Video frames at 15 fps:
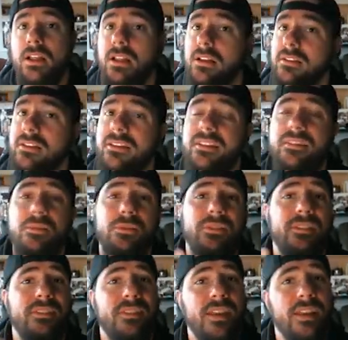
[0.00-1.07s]
Like I said this was
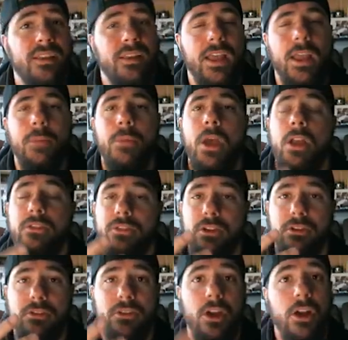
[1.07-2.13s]
the second game.
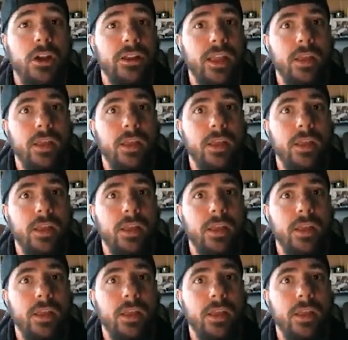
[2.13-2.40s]
The third